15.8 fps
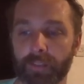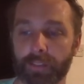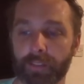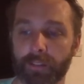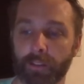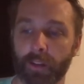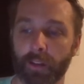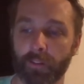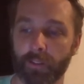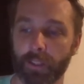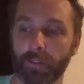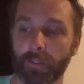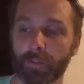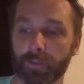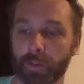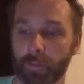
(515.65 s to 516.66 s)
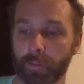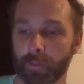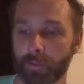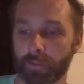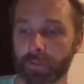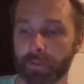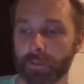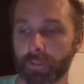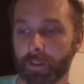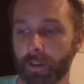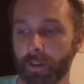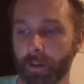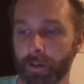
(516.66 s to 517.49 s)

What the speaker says: us a lot of legal troubles,